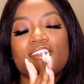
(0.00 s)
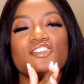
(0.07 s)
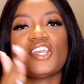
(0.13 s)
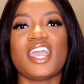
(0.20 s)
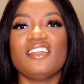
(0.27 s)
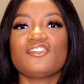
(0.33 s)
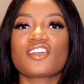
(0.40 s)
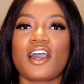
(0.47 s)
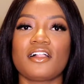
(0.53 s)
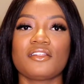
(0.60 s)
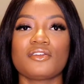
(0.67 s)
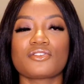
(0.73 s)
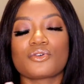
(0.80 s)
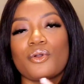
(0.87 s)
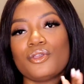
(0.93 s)
They change
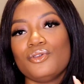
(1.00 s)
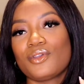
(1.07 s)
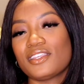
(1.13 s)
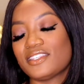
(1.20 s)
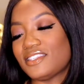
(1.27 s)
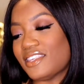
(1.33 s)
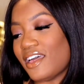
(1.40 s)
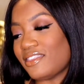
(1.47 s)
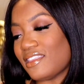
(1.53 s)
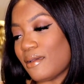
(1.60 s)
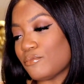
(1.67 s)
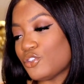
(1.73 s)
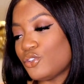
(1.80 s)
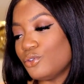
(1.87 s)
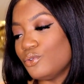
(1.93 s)
colors, or you can set
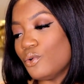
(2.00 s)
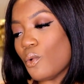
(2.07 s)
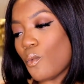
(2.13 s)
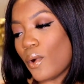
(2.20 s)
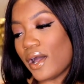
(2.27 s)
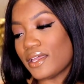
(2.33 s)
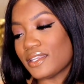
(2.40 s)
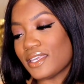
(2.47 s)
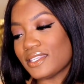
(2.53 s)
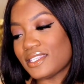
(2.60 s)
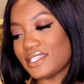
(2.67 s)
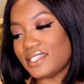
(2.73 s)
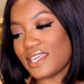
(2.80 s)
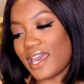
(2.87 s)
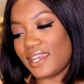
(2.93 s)
them to one
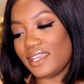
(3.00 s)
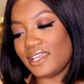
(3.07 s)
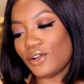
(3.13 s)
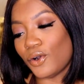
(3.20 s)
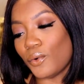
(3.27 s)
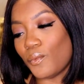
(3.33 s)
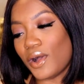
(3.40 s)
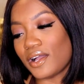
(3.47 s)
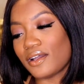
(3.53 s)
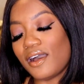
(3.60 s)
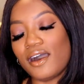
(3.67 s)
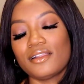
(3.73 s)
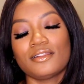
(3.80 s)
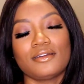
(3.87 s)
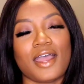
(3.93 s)
setting or one
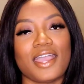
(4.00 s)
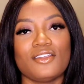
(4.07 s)
color.